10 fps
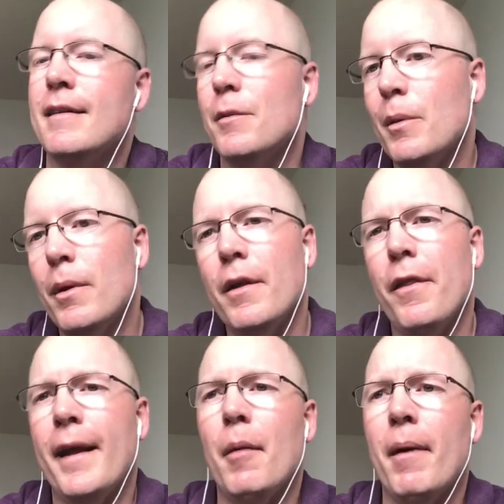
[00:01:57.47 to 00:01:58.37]
we want to
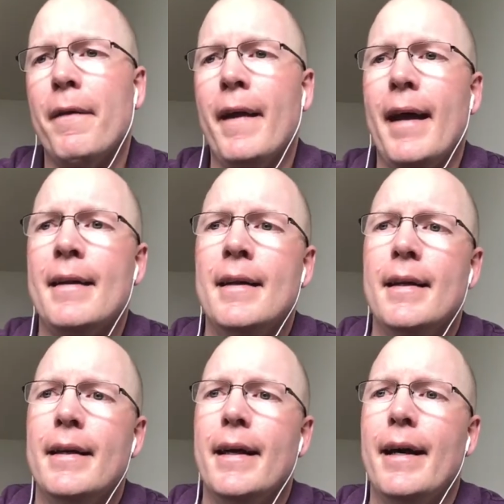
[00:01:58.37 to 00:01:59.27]
think about that.
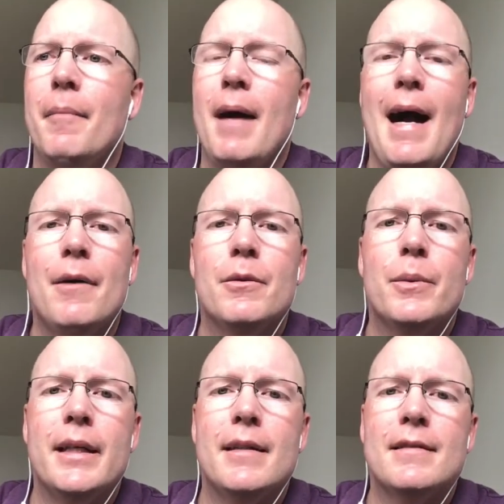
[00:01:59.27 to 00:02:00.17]
How do
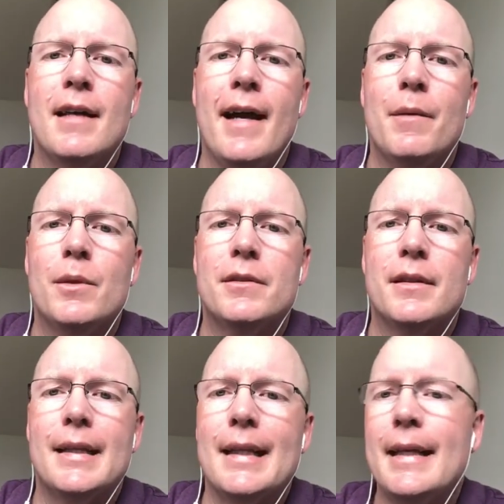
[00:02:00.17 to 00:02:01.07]
we decide what to
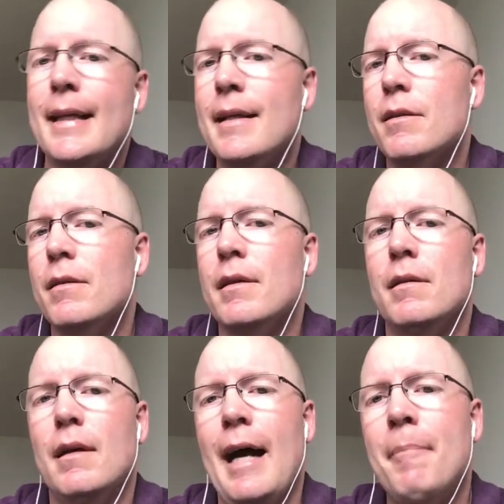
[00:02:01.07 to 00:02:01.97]
delete,
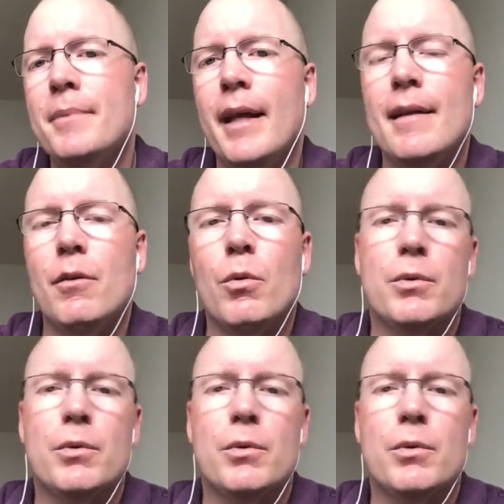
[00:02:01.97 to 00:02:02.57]
update old